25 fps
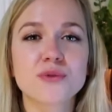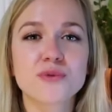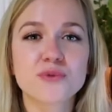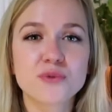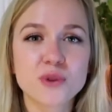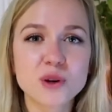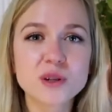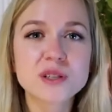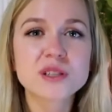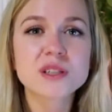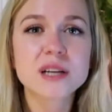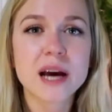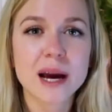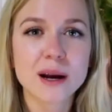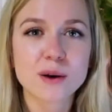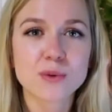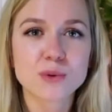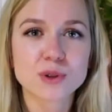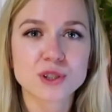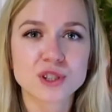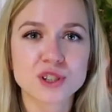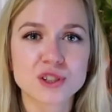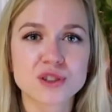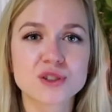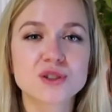the first
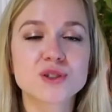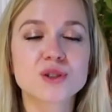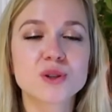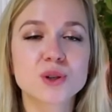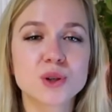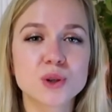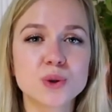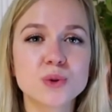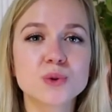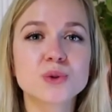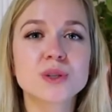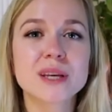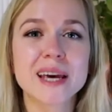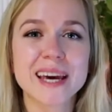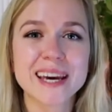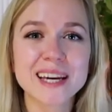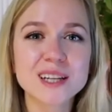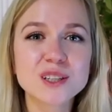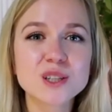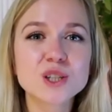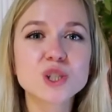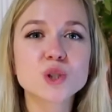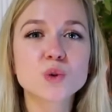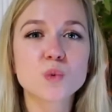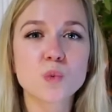languages to use
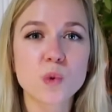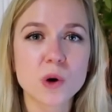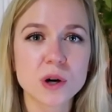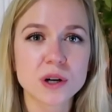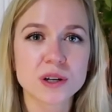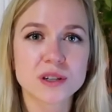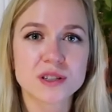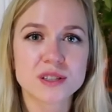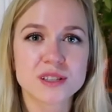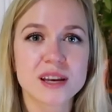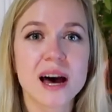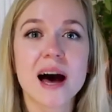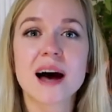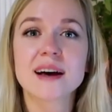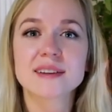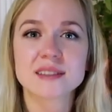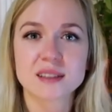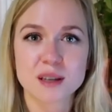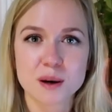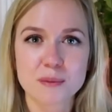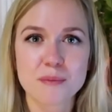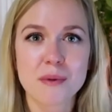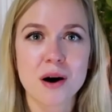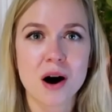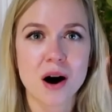English words as
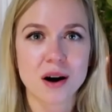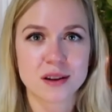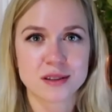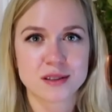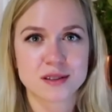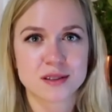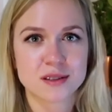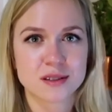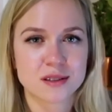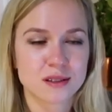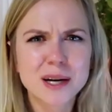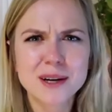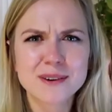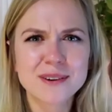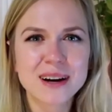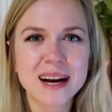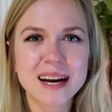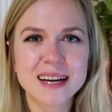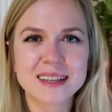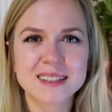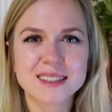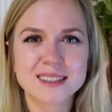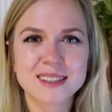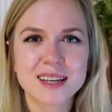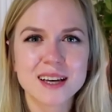commands. But
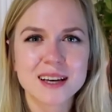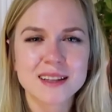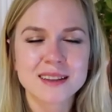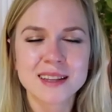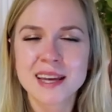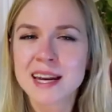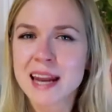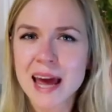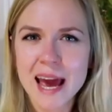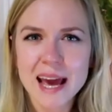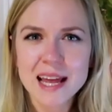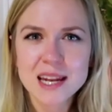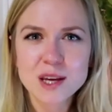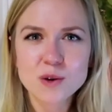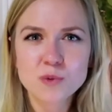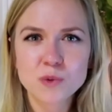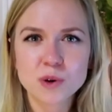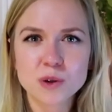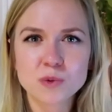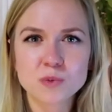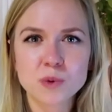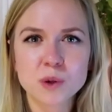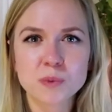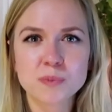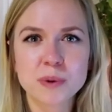Grace, then
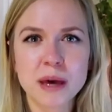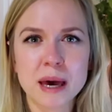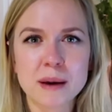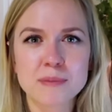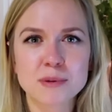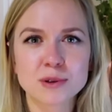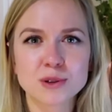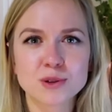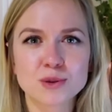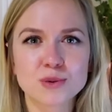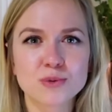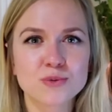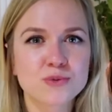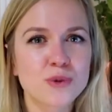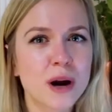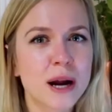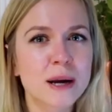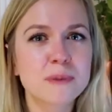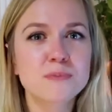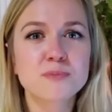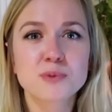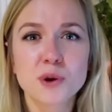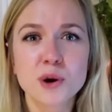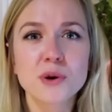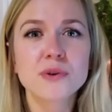anyone will be able to
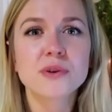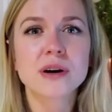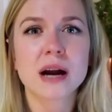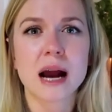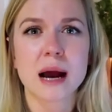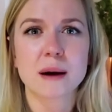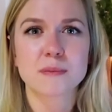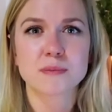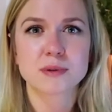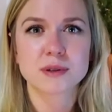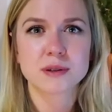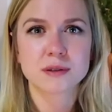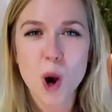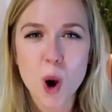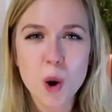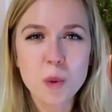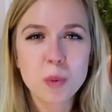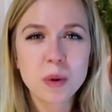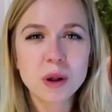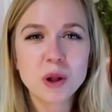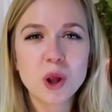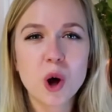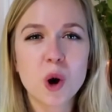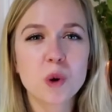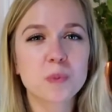write programs.
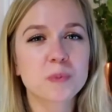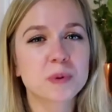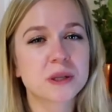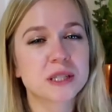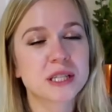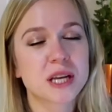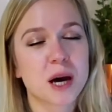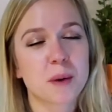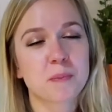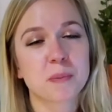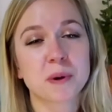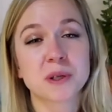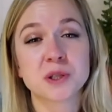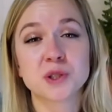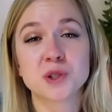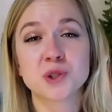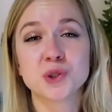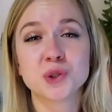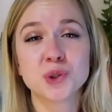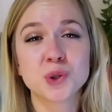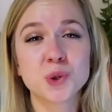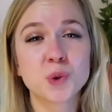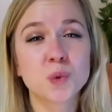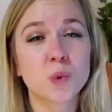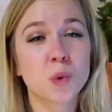COBOL opened up a
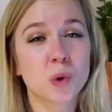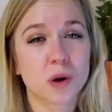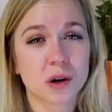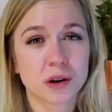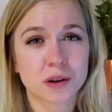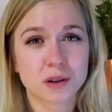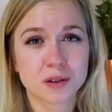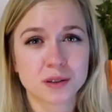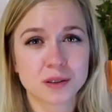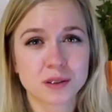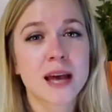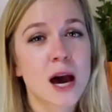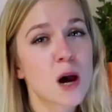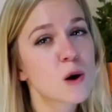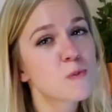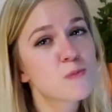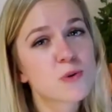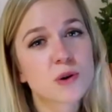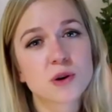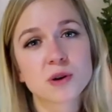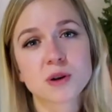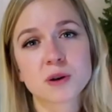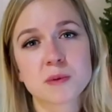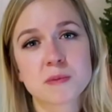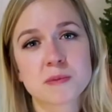new world. Now
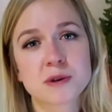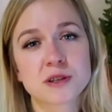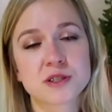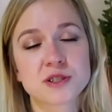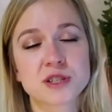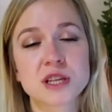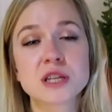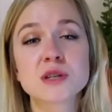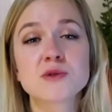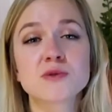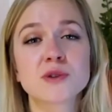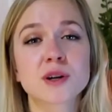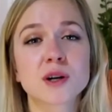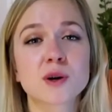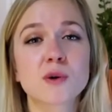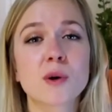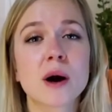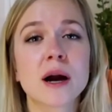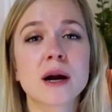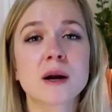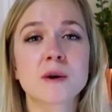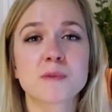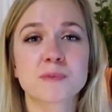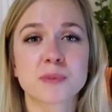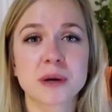programmers didn't
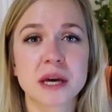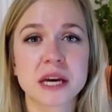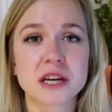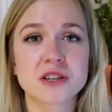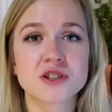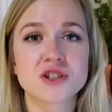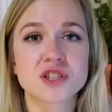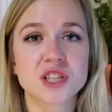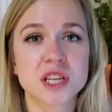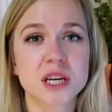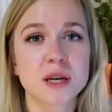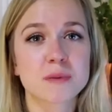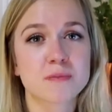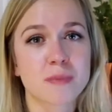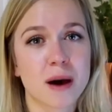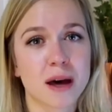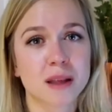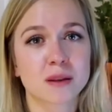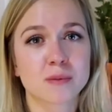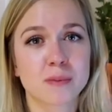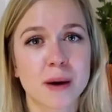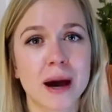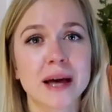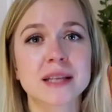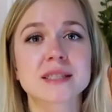require a PhD in
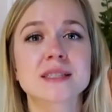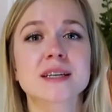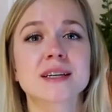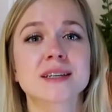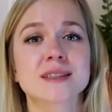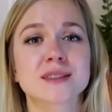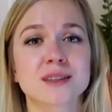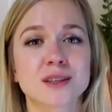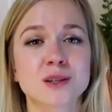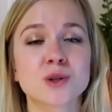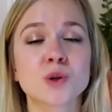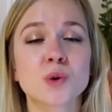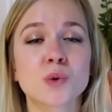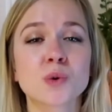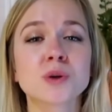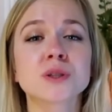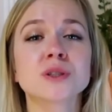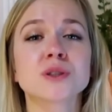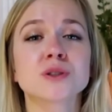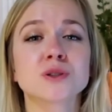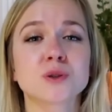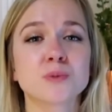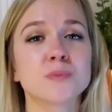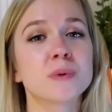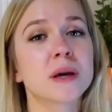mathematics in
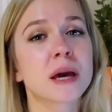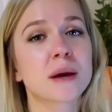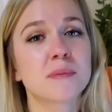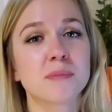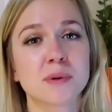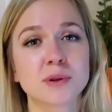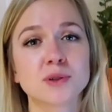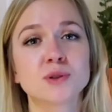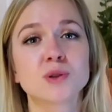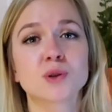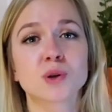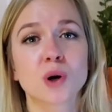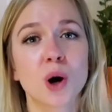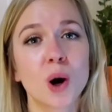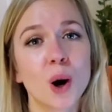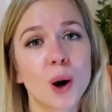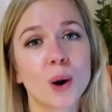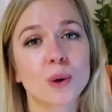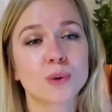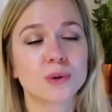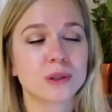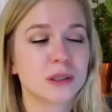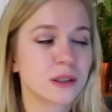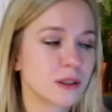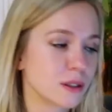order to be able to
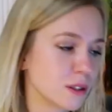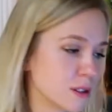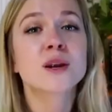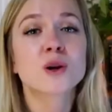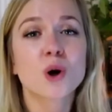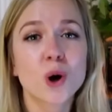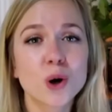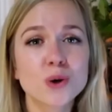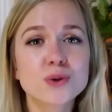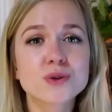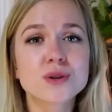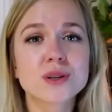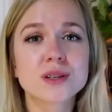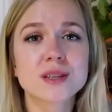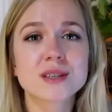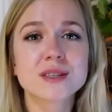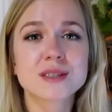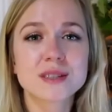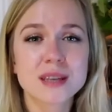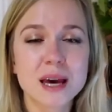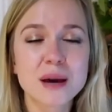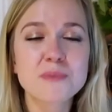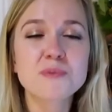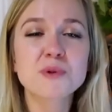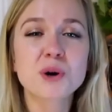code. And also the
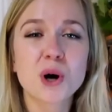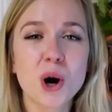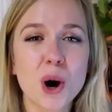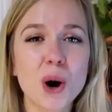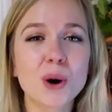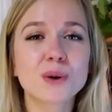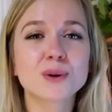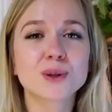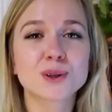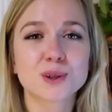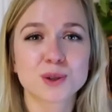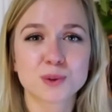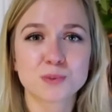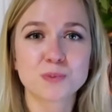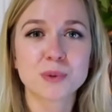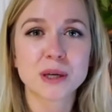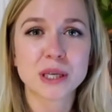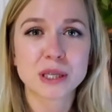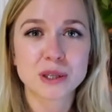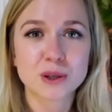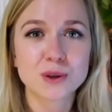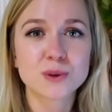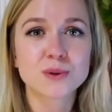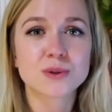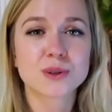same code could be
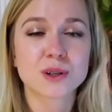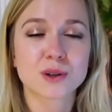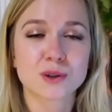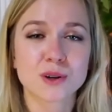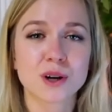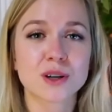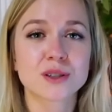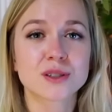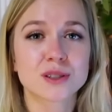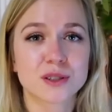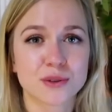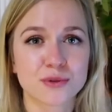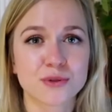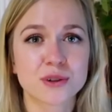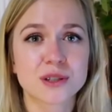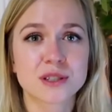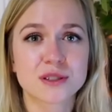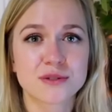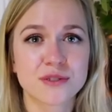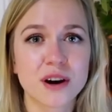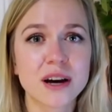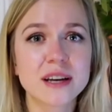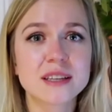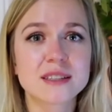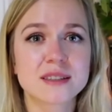used across different
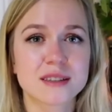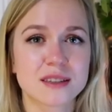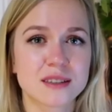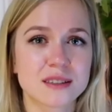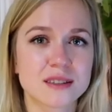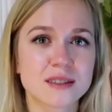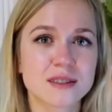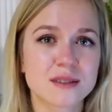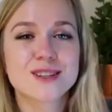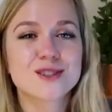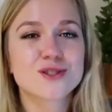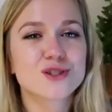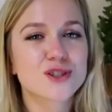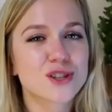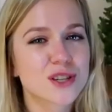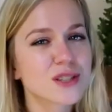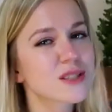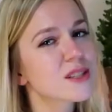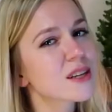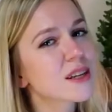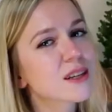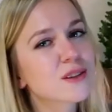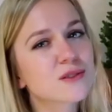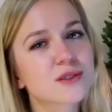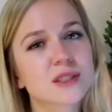devices. And
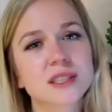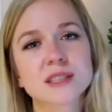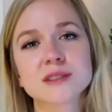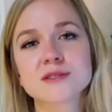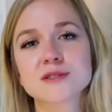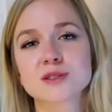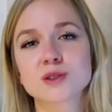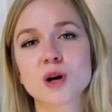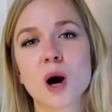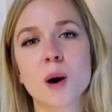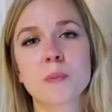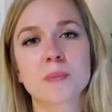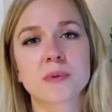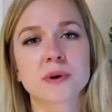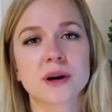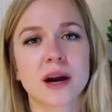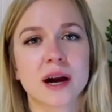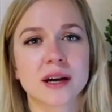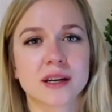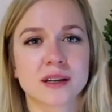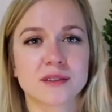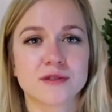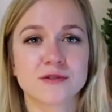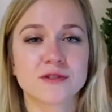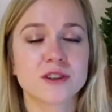just like Grace Hopper
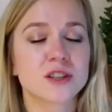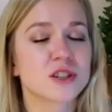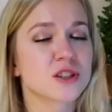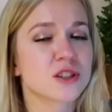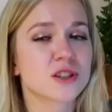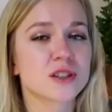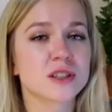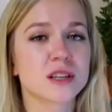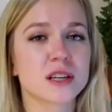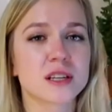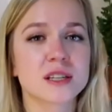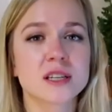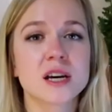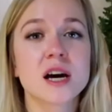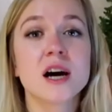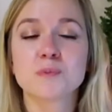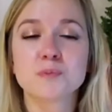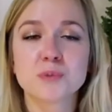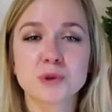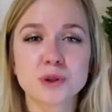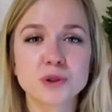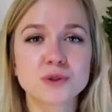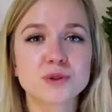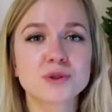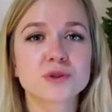had envisioned it,
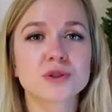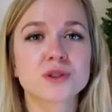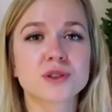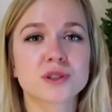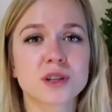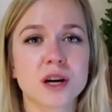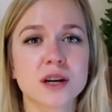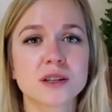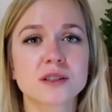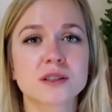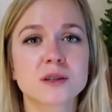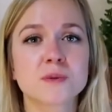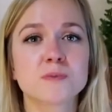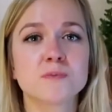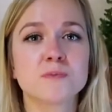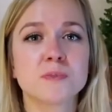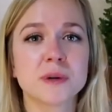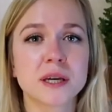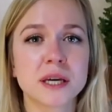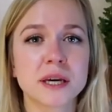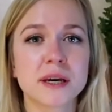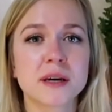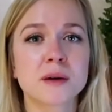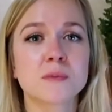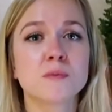computers started
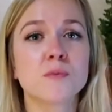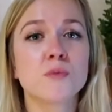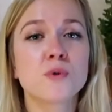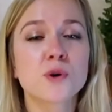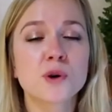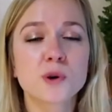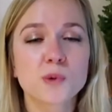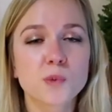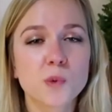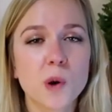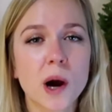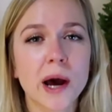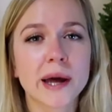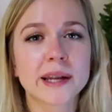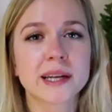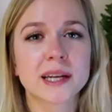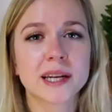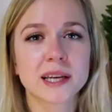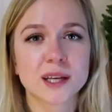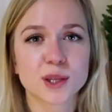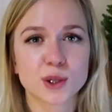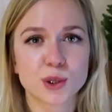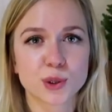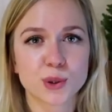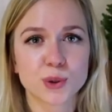being more
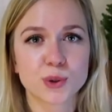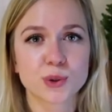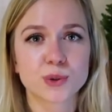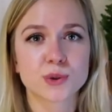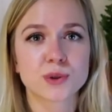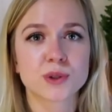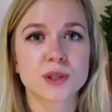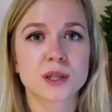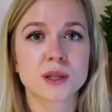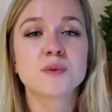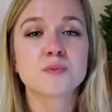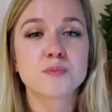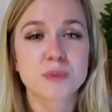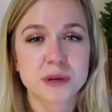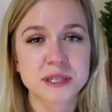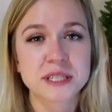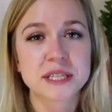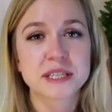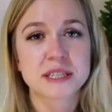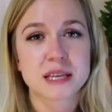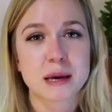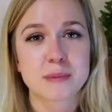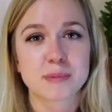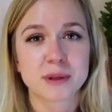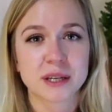widely used in
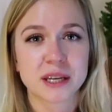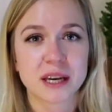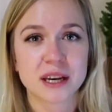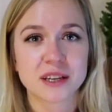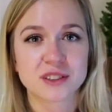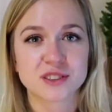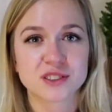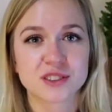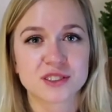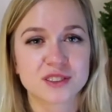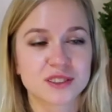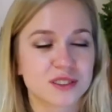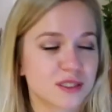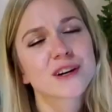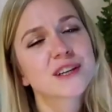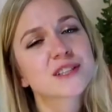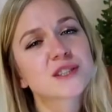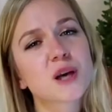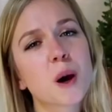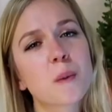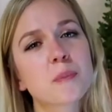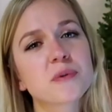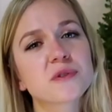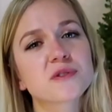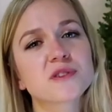business applications.
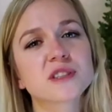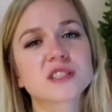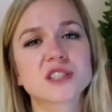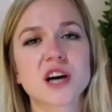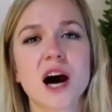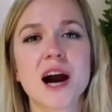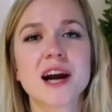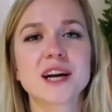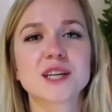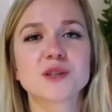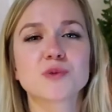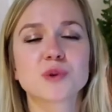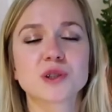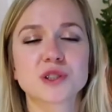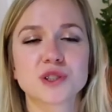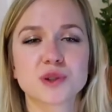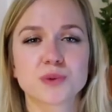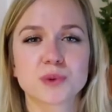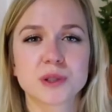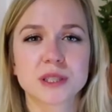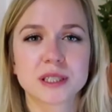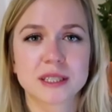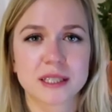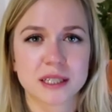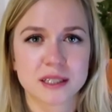Grace Hopper retired when
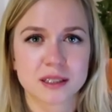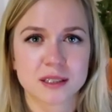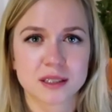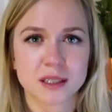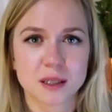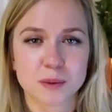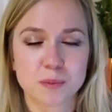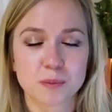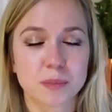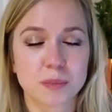she was 60,